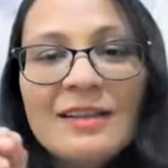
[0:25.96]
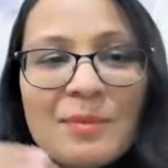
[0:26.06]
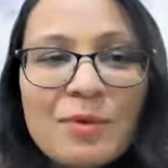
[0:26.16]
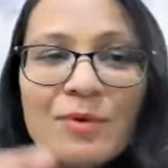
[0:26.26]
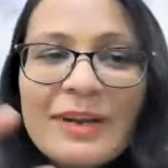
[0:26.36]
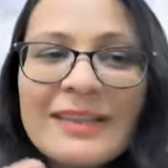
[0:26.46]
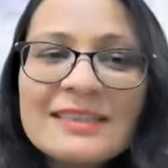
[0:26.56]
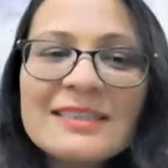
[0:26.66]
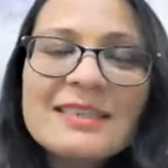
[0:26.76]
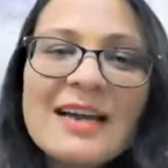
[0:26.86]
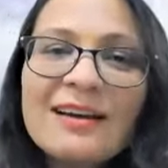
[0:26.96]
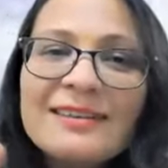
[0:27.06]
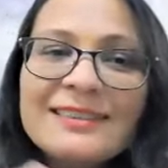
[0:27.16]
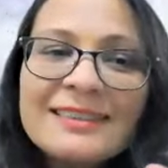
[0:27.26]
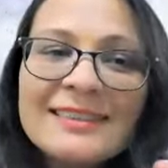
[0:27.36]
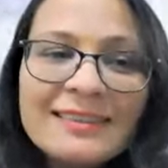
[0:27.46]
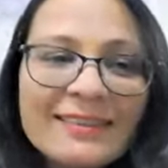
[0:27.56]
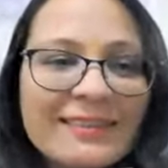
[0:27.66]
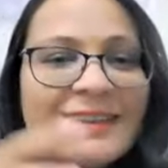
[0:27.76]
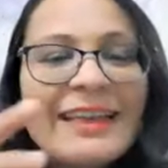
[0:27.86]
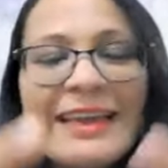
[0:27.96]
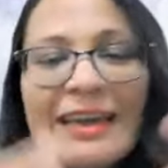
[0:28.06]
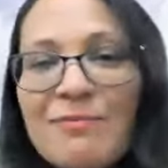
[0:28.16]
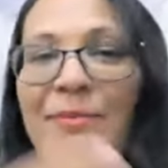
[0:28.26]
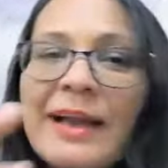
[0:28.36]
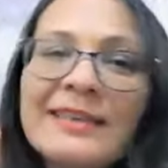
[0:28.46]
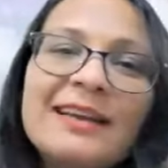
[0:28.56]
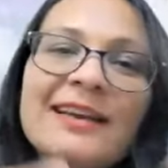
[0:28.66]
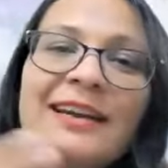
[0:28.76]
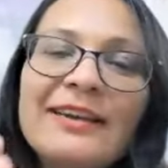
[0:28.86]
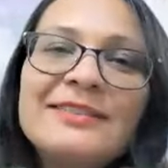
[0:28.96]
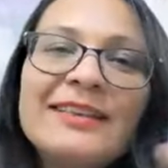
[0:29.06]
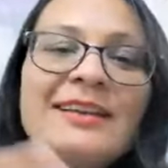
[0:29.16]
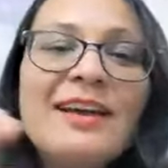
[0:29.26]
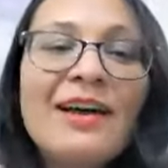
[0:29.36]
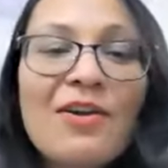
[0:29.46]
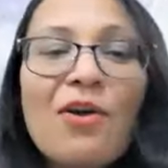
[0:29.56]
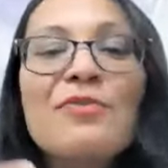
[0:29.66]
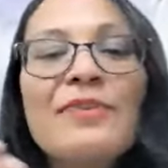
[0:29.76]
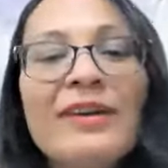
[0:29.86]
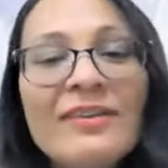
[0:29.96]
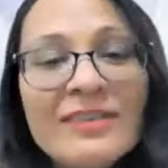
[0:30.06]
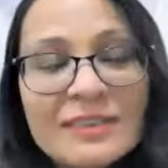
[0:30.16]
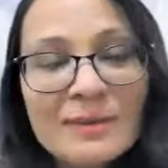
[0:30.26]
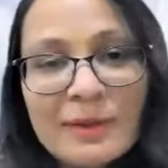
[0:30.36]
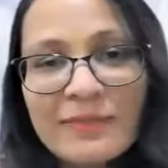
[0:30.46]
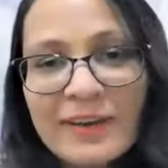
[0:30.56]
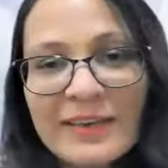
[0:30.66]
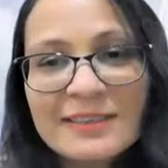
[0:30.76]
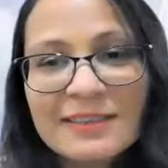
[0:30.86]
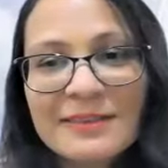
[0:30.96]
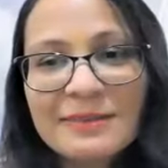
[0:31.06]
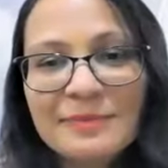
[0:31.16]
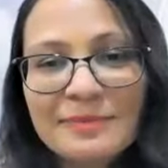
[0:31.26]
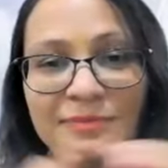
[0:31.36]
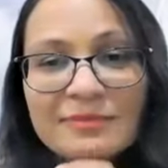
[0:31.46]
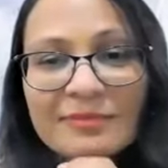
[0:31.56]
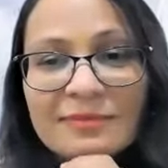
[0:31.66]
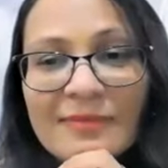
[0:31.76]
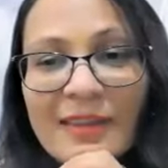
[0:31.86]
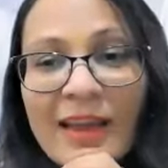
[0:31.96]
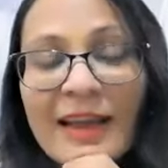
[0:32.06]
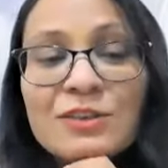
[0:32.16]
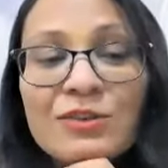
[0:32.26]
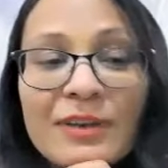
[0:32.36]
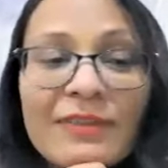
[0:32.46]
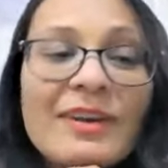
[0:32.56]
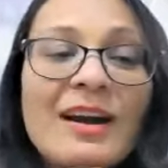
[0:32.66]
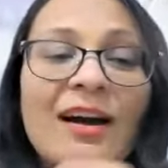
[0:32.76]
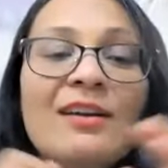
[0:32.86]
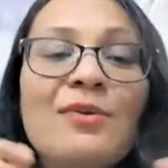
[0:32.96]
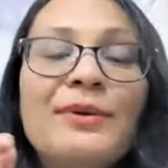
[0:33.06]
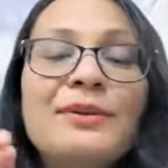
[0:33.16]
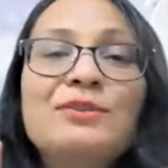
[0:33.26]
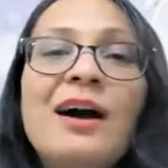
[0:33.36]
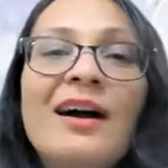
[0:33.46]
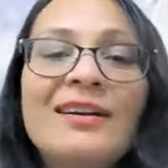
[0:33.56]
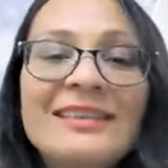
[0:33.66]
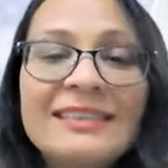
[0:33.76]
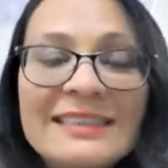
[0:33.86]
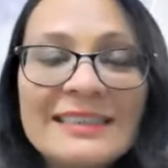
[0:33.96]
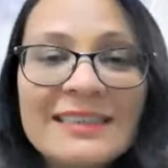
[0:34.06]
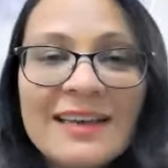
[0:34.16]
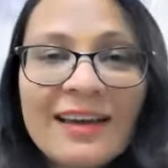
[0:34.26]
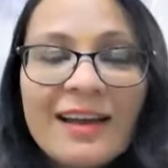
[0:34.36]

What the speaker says: The moon and the stars, they impact our lives in a lot of invisible ways. And today we are going to harness